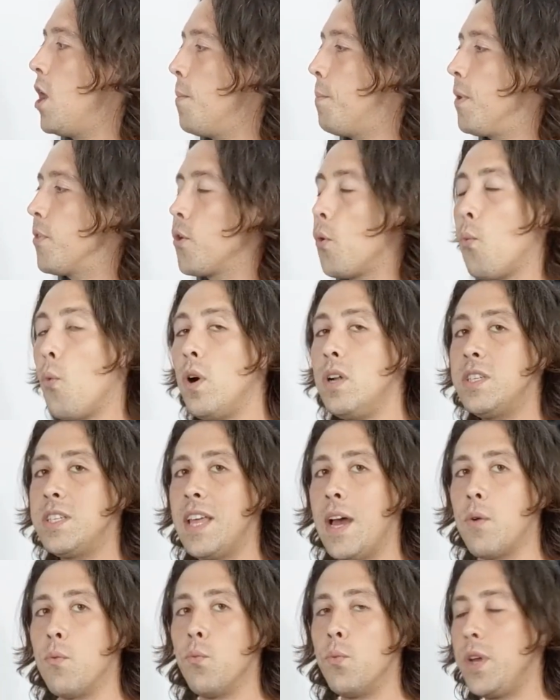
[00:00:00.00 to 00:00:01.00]
But the ones
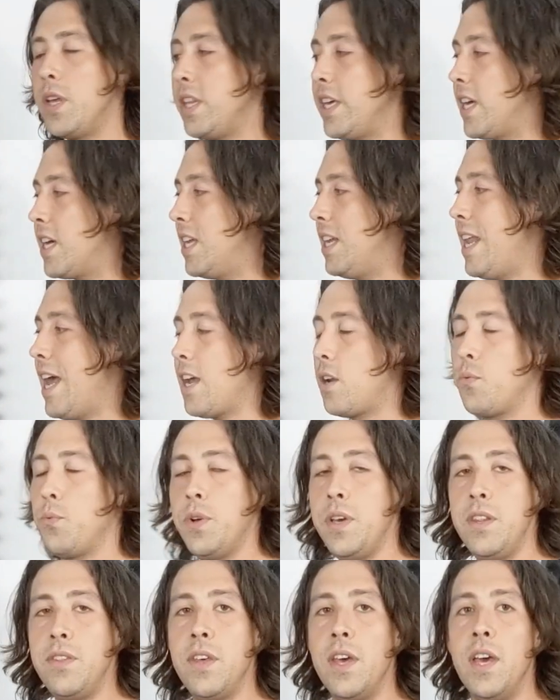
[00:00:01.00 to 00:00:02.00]
that really connect
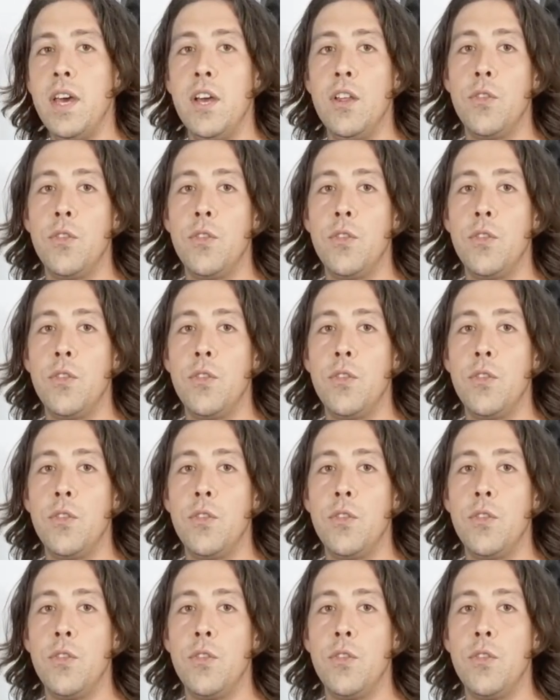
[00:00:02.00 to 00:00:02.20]
with